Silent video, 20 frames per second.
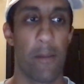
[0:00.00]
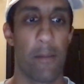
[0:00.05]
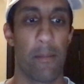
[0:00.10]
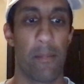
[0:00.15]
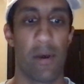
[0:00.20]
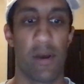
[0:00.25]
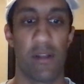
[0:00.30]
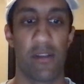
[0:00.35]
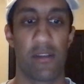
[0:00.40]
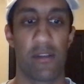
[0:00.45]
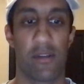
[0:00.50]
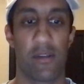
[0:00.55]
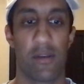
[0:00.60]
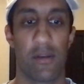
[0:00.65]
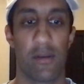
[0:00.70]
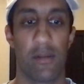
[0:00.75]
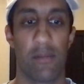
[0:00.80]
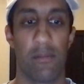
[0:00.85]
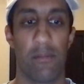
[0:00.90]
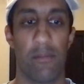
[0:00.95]
But
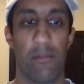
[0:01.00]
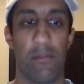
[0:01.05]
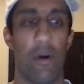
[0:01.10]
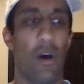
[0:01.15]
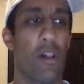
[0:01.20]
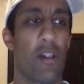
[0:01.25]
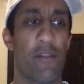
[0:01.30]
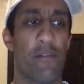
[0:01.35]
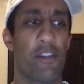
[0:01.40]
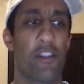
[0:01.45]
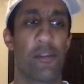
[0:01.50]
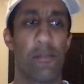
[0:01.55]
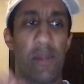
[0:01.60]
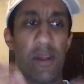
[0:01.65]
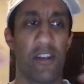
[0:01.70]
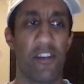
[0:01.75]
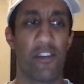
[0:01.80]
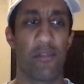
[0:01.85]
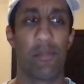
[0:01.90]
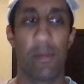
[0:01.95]
all of this may
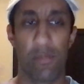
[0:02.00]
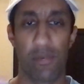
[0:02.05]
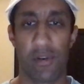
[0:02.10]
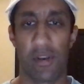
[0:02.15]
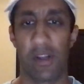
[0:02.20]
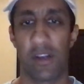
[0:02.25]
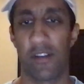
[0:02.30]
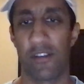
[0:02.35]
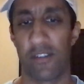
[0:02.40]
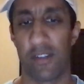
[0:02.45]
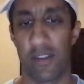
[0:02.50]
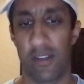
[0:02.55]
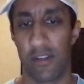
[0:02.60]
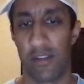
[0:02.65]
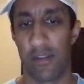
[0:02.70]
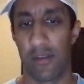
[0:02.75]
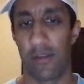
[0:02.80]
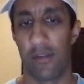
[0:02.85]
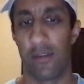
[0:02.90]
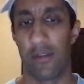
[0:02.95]
just be putting us in
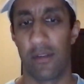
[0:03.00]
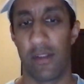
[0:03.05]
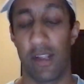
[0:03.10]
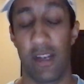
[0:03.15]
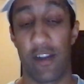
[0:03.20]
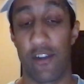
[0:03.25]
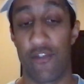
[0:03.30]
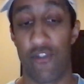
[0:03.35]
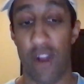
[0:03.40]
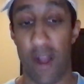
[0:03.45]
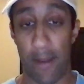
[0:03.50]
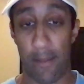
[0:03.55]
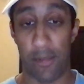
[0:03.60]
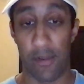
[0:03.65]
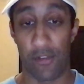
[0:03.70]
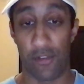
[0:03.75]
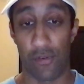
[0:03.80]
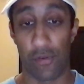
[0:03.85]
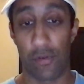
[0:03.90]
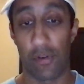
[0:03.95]
a trap, a
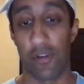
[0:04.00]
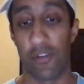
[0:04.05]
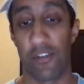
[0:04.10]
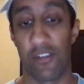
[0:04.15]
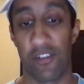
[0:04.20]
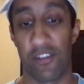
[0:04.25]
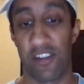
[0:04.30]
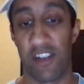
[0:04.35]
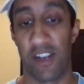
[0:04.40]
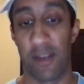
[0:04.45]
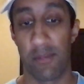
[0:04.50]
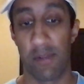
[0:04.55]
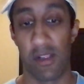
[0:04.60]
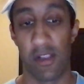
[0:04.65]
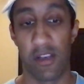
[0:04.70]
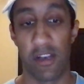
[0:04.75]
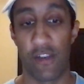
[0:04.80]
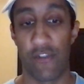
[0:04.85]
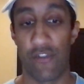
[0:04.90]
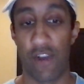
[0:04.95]
so-called
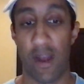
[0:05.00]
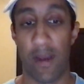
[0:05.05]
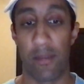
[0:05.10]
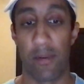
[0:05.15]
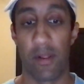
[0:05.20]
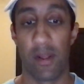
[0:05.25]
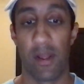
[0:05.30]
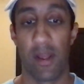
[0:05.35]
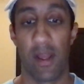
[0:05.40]
sustainability trap.